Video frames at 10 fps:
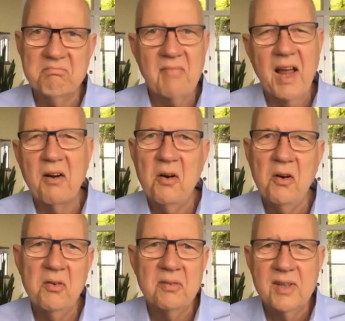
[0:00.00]
I don't
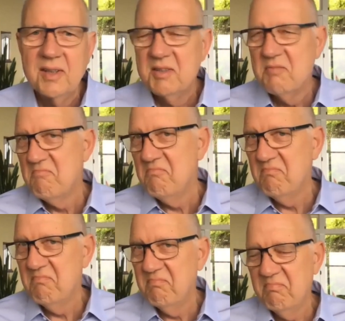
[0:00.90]
know,
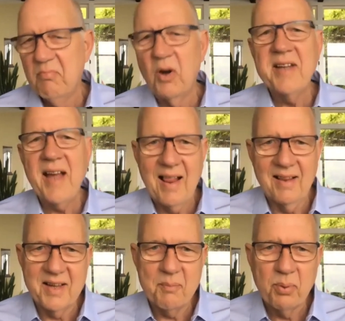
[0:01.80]

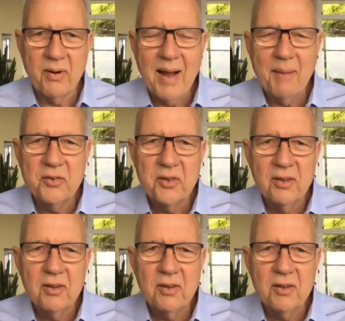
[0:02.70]
mortality perhaps is a little